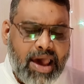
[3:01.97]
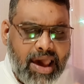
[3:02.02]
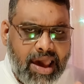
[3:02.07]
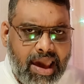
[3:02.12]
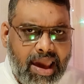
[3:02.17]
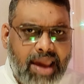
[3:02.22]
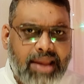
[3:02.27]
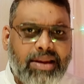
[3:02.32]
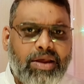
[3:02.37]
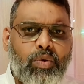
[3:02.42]

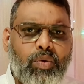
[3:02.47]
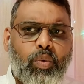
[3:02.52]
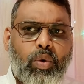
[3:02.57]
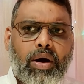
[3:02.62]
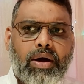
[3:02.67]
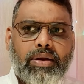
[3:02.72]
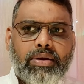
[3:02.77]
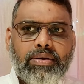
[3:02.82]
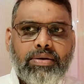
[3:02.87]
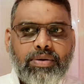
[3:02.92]

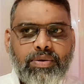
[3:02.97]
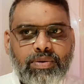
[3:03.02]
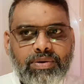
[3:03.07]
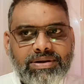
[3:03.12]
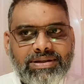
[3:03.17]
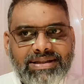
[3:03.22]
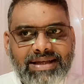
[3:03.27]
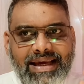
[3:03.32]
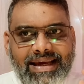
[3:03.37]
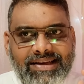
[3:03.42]
Anyone who
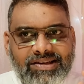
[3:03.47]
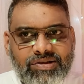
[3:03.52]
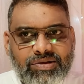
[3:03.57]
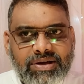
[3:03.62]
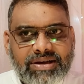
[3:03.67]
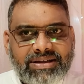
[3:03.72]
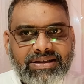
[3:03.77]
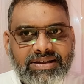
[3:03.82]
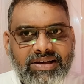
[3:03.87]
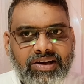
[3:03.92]
is
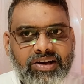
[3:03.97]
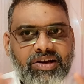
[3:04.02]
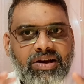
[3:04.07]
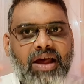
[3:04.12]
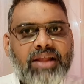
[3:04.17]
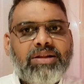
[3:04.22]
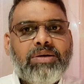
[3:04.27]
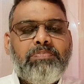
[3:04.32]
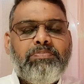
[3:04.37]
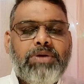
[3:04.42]
interested in
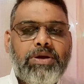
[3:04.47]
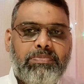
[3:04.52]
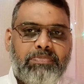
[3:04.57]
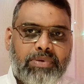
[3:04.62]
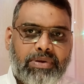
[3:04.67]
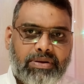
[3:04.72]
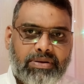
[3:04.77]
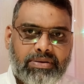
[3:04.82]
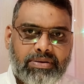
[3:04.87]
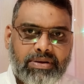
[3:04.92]
other
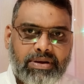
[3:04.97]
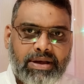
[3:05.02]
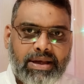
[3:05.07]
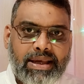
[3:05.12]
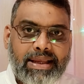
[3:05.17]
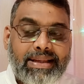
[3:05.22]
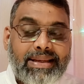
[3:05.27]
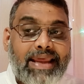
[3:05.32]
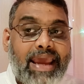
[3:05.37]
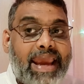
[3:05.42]
people,
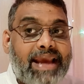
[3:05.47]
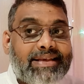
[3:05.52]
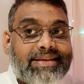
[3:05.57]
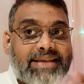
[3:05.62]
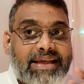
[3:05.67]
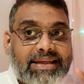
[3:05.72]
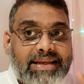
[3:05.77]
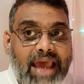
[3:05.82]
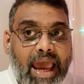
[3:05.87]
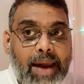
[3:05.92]
takes
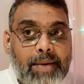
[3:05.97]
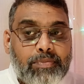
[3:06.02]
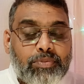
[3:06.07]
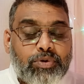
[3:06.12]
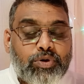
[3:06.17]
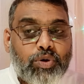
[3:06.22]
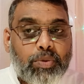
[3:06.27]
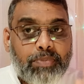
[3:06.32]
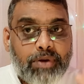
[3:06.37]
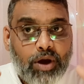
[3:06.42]
the time
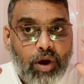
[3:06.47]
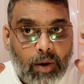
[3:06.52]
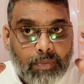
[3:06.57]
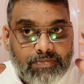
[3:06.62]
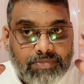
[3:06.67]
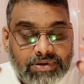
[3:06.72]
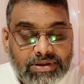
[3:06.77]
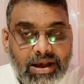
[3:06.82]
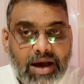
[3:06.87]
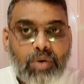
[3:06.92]
to be
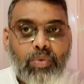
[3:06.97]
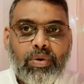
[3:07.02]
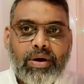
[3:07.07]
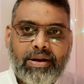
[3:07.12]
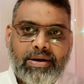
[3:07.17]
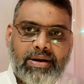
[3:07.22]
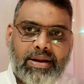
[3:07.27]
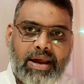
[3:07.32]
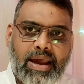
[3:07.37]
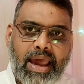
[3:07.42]

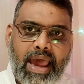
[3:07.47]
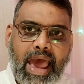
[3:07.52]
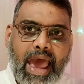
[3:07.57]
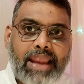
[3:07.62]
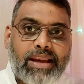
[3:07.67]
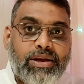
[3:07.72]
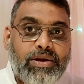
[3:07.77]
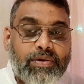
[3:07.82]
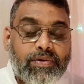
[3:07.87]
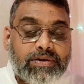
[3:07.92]
observant,
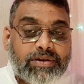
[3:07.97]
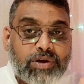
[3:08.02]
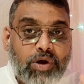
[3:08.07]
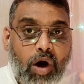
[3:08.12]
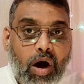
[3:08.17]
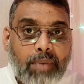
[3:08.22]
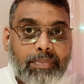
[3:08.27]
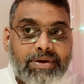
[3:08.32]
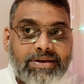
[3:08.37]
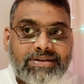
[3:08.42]
and use
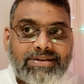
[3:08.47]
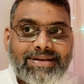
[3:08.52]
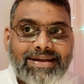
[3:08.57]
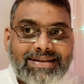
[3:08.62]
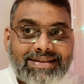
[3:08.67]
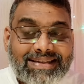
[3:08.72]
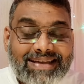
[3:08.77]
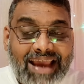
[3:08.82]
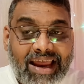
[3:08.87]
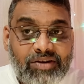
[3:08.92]
common
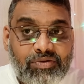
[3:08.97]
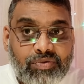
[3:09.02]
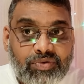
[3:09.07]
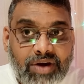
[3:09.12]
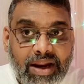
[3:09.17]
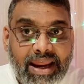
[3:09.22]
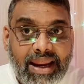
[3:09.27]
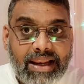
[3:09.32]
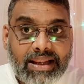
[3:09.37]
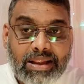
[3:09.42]
sense can
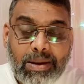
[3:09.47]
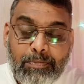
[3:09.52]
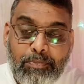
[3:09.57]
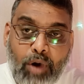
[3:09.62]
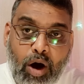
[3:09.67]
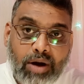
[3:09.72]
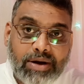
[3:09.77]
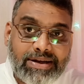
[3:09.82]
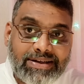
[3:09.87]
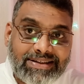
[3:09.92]
read the
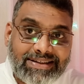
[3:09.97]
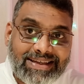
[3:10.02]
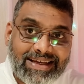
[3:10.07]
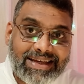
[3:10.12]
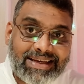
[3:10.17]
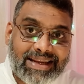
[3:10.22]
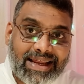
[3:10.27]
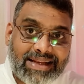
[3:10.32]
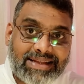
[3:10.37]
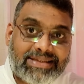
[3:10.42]
body
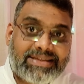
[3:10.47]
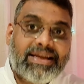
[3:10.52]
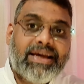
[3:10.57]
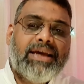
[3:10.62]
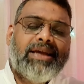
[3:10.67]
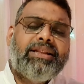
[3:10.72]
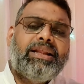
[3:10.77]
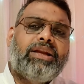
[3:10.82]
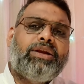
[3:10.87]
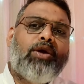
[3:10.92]
signals
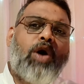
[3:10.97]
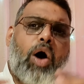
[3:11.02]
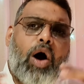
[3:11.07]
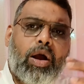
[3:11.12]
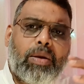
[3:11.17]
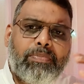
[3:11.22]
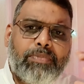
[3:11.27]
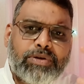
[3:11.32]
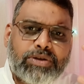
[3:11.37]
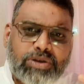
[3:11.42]
that
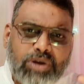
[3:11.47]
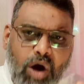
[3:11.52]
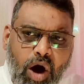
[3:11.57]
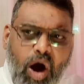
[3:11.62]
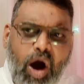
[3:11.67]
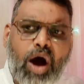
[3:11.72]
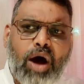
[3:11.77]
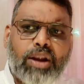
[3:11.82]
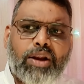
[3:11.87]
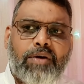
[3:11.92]
almost
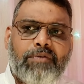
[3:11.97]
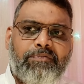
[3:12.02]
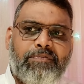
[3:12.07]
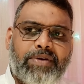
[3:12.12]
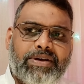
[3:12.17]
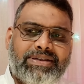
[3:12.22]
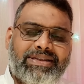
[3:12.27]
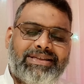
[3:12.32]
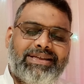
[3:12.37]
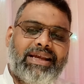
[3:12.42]
all of
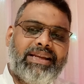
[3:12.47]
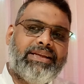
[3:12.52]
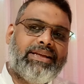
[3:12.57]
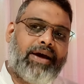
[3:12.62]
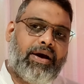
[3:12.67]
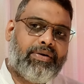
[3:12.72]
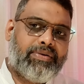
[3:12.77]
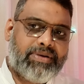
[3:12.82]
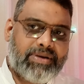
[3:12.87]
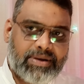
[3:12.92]
us send
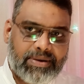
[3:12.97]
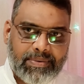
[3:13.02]
out.